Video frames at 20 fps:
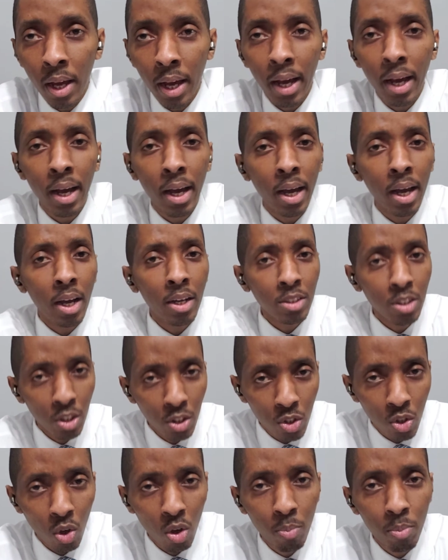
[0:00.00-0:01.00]
And he
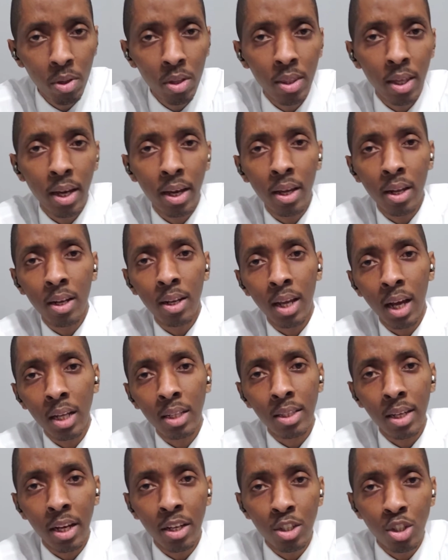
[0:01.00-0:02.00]
told me then
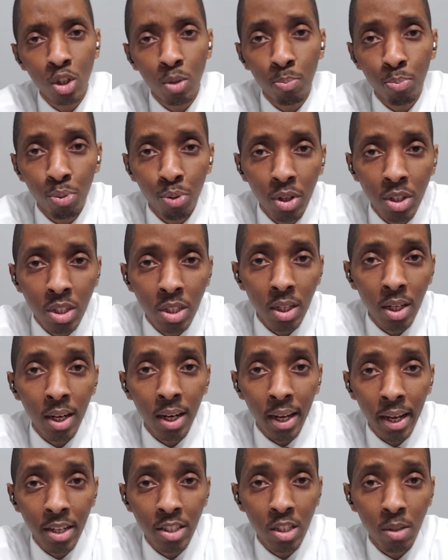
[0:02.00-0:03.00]
that I should preach
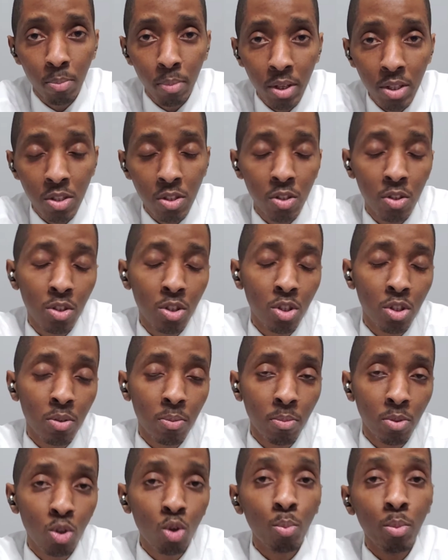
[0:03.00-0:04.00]
Elijah message.
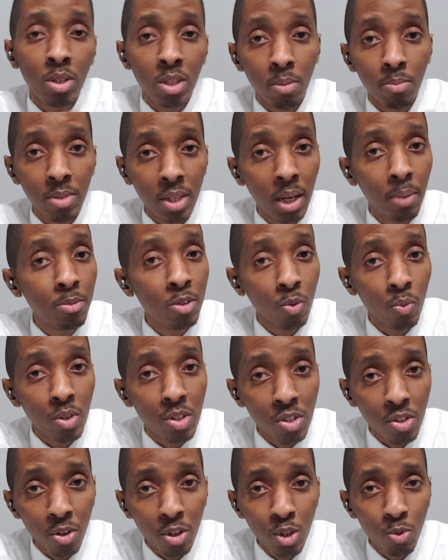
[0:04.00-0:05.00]
Took me some time to
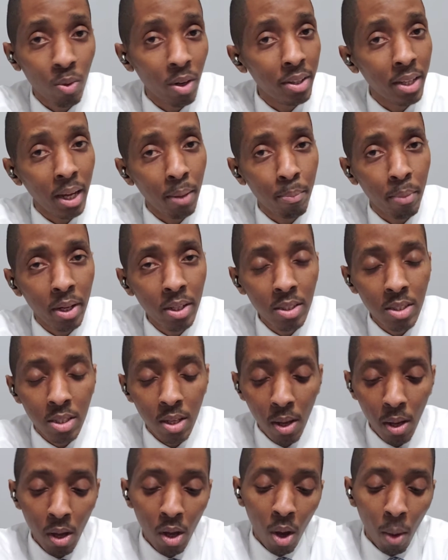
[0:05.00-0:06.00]
research what that meant,
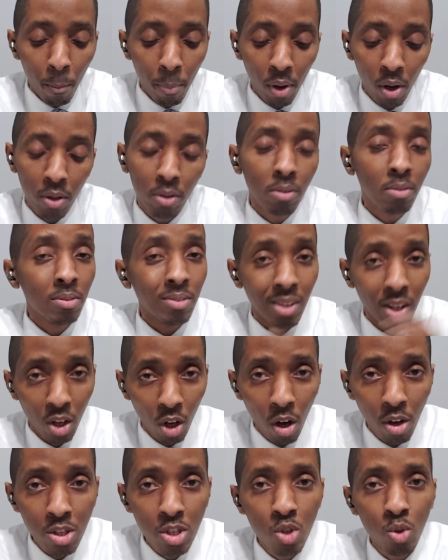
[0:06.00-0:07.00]
but
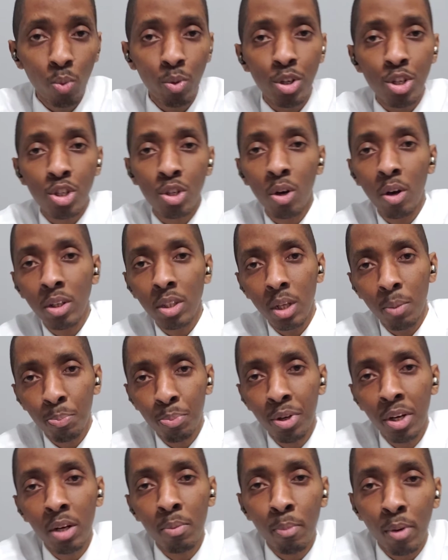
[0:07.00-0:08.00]
long story short, it
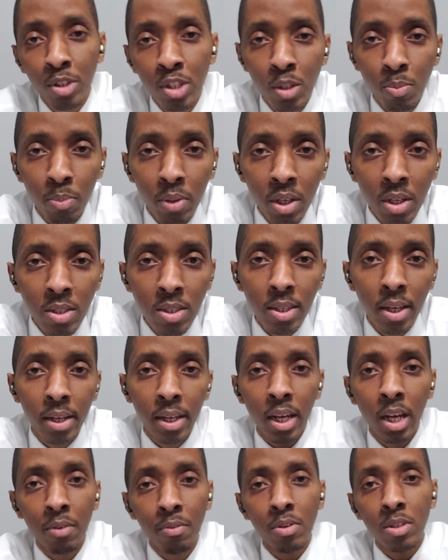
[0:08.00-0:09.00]
pretty much means
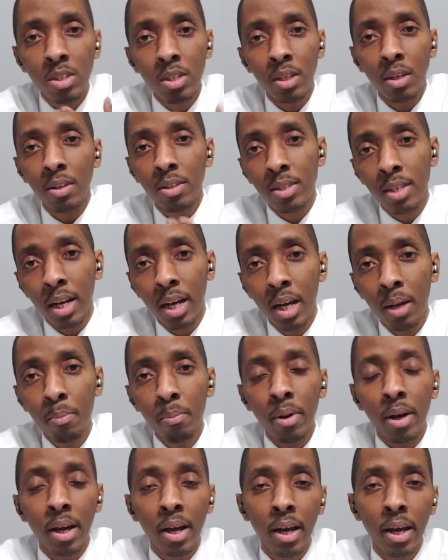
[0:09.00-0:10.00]
that every single
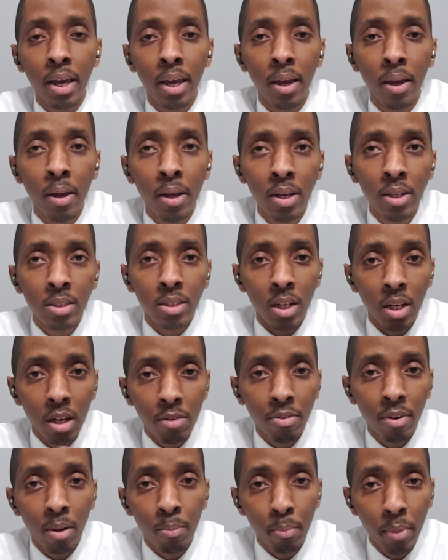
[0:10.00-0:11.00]
time I
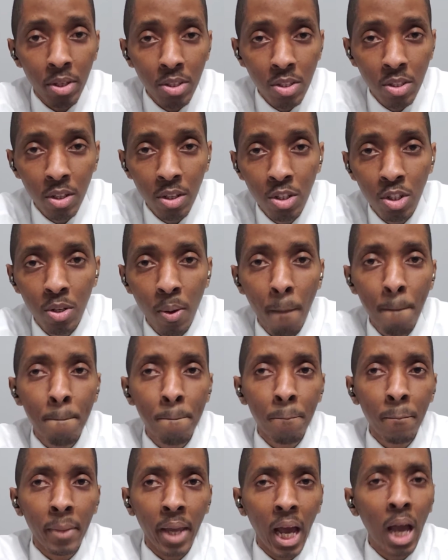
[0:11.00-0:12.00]
deliver a message,
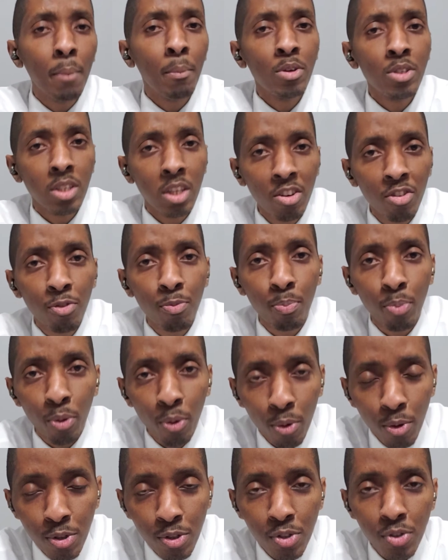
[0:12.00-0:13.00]
I must give
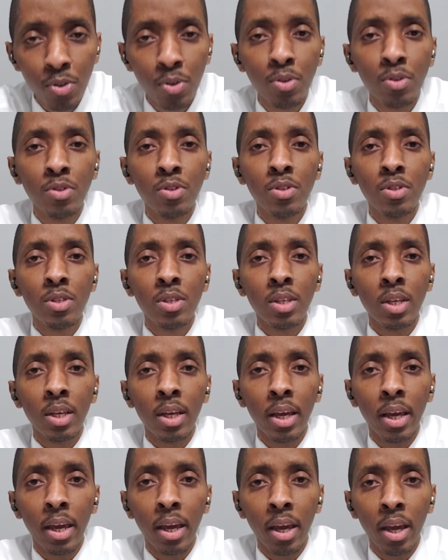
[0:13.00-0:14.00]
persons
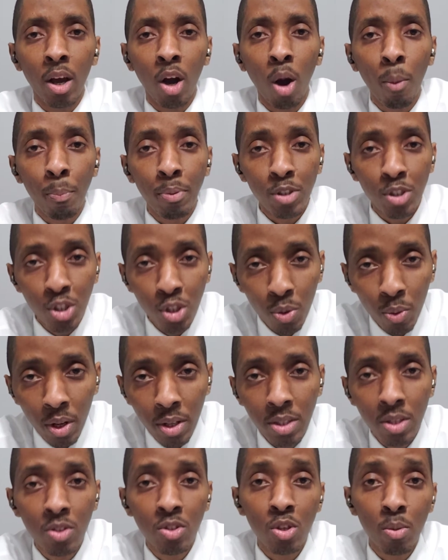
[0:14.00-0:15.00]
a
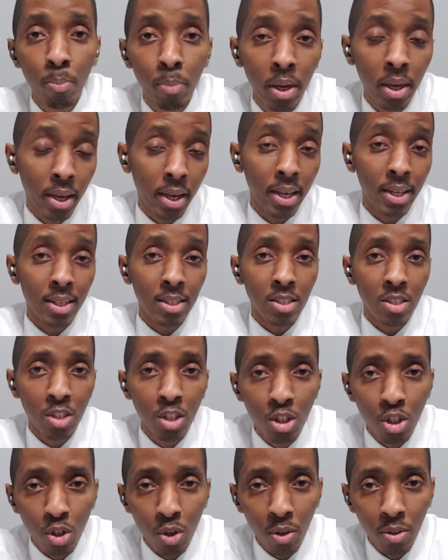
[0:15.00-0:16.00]
opportunity to make a
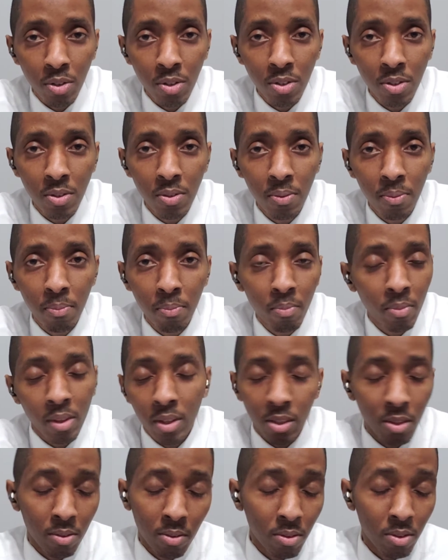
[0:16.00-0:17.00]
decisions.
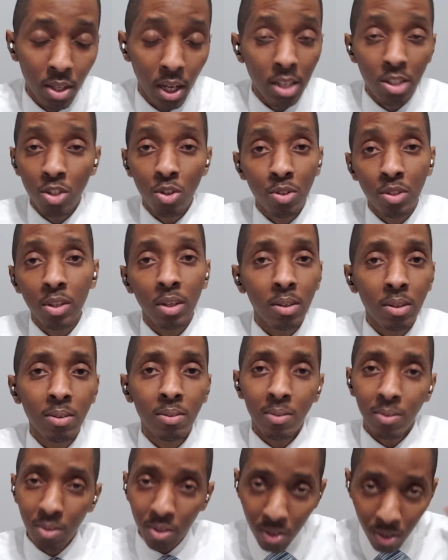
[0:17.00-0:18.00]
That's just
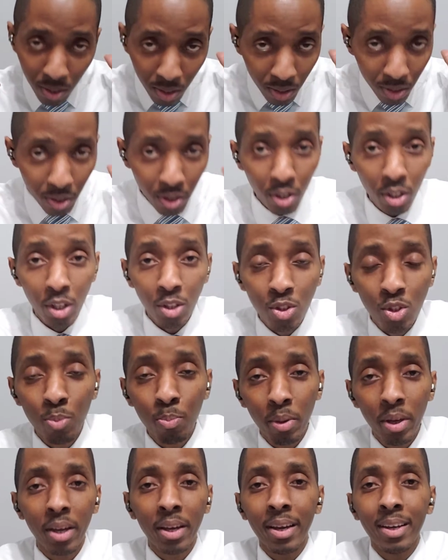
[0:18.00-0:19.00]
it. You need to
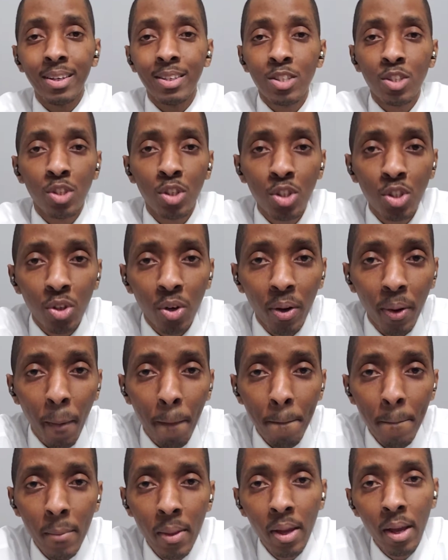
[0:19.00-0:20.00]
make a decision
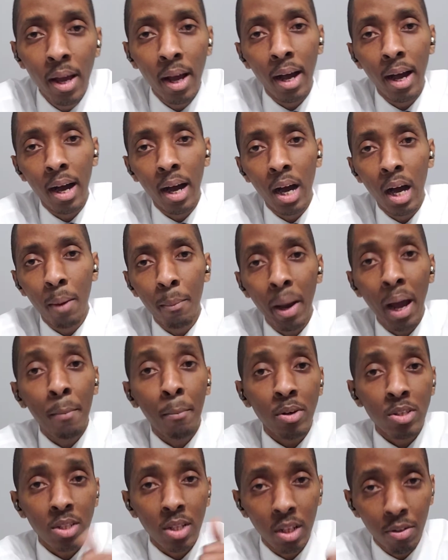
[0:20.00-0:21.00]
um, I
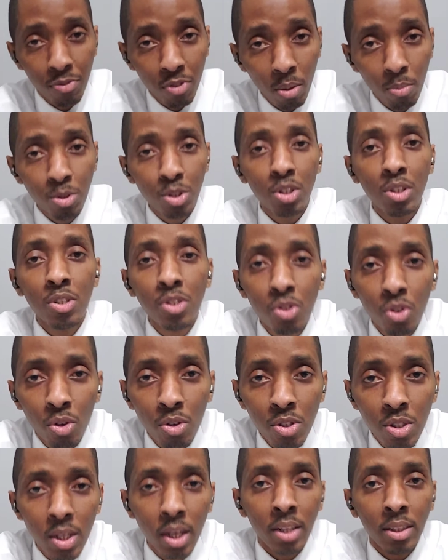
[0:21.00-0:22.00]
must lift up
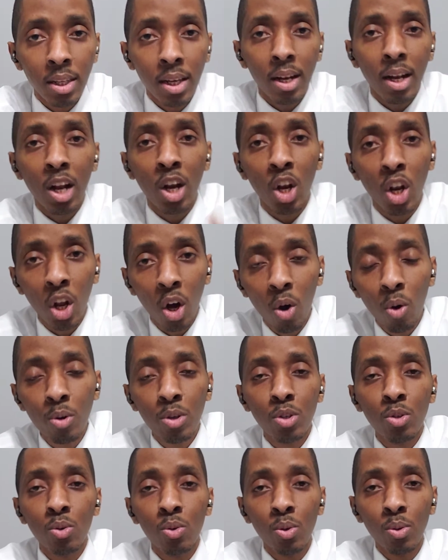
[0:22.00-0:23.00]
Jesus and then allow
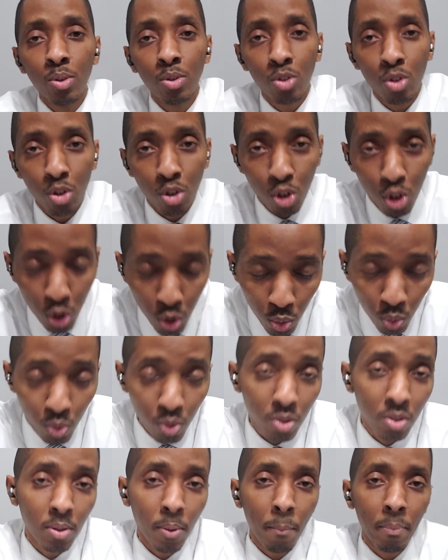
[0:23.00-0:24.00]
you to
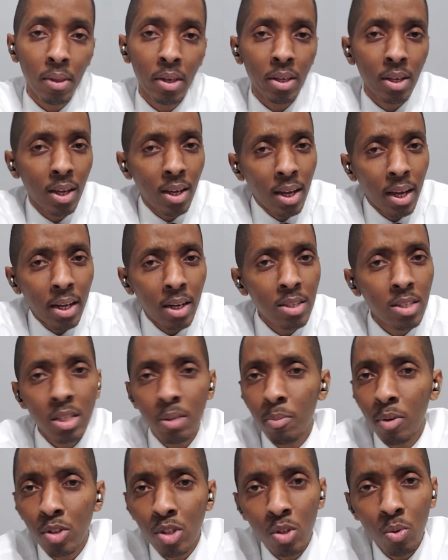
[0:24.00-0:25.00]
choose. Kind of
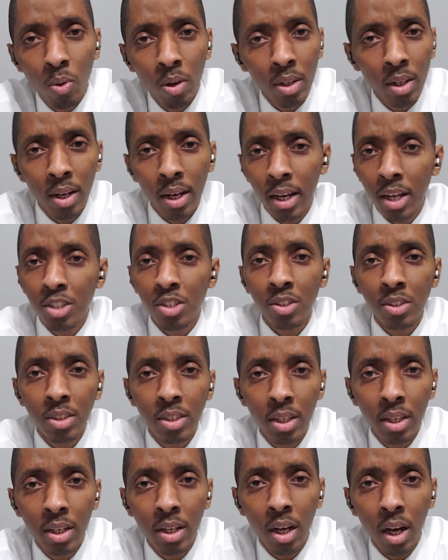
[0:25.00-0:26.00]
similar to what Elijah
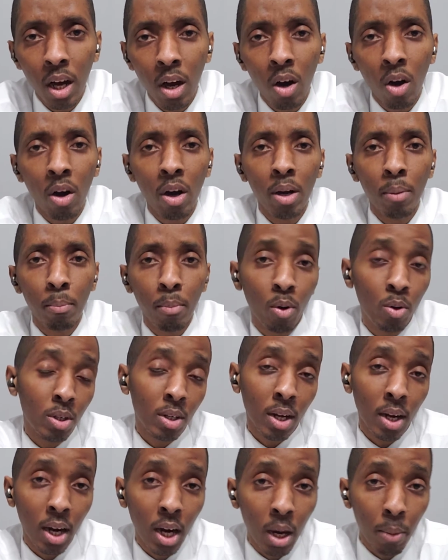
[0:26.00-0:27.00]
did on
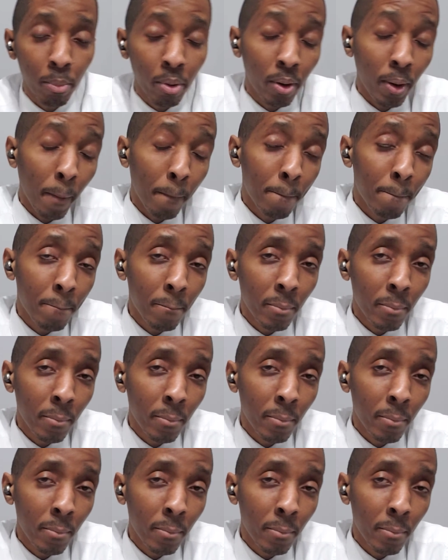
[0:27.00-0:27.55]
Mount Carmel.